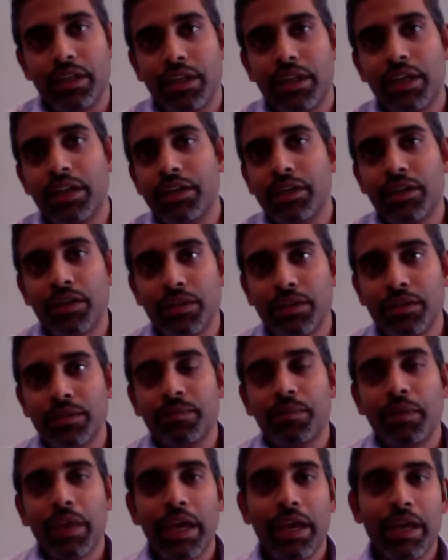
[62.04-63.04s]
clinical
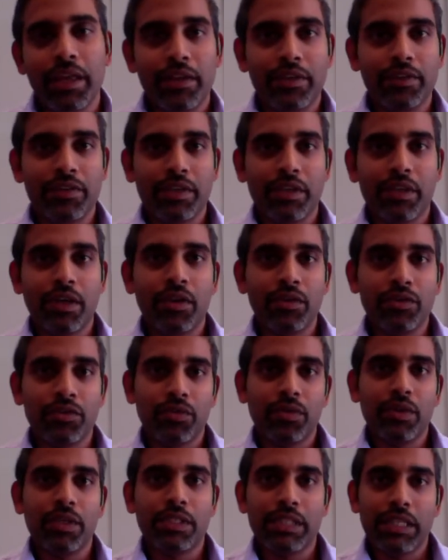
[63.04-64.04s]
and
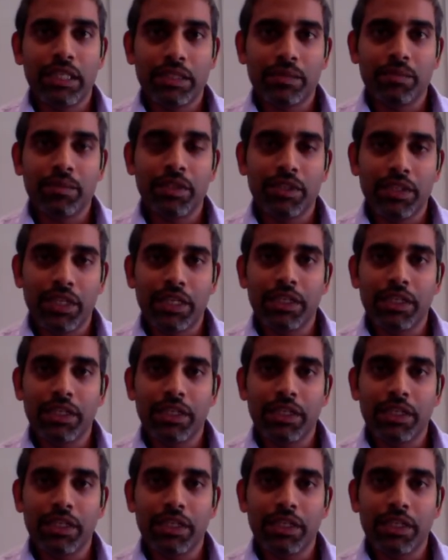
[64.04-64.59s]
cultural assessments